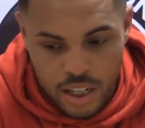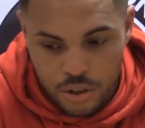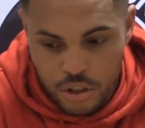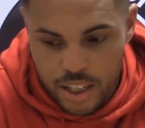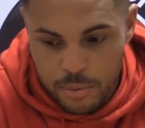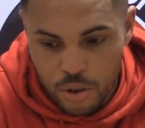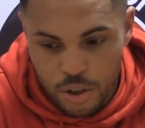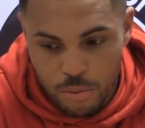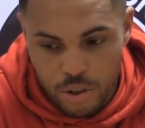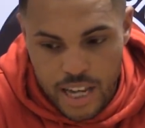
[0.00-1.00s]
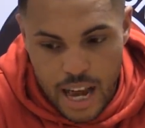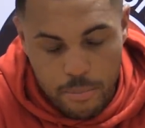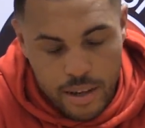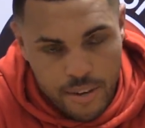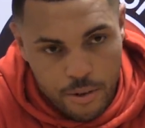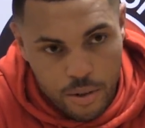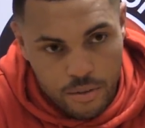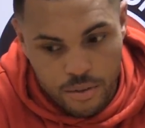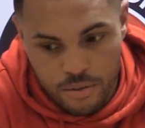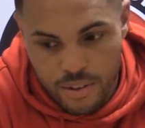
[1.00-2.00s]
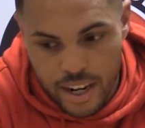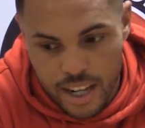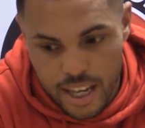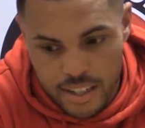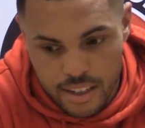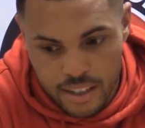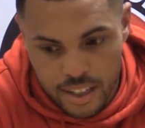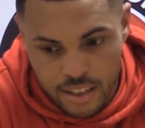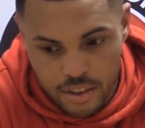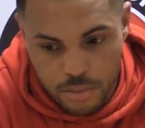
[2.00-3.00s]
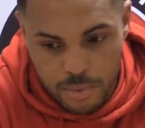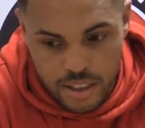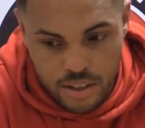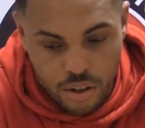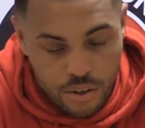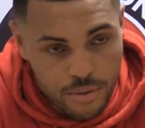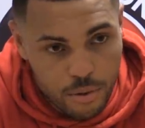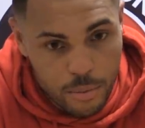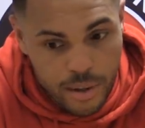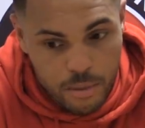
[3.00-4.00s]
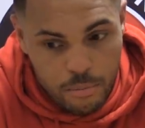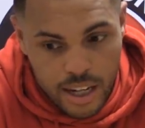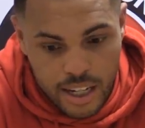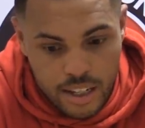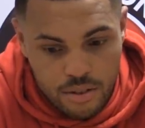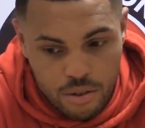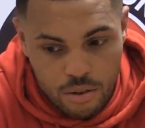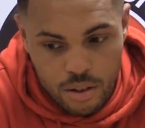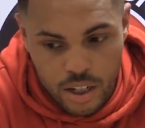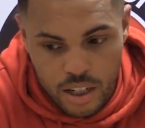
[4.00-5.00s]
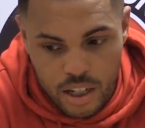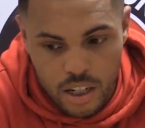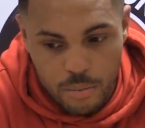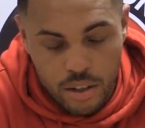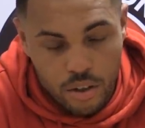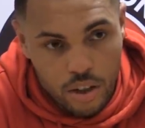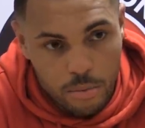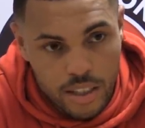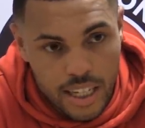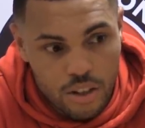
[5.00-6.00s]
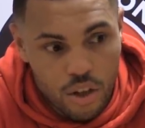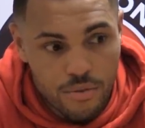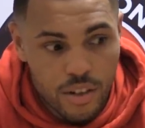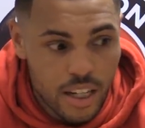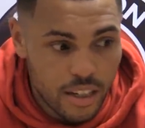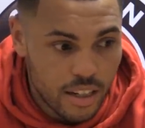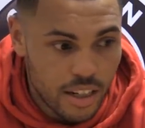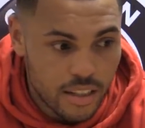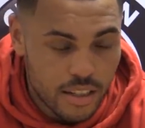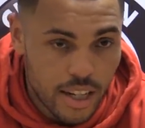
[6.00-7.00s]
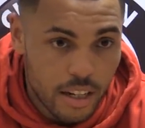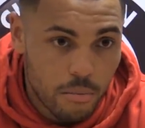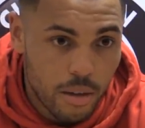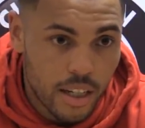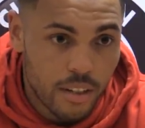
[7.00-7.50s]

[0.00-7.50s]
just keeps all the boys happy and everyone revitalised, and just makes us hungry for when we come back in. So it'll be a good couple of days off, and then, as I say, come back.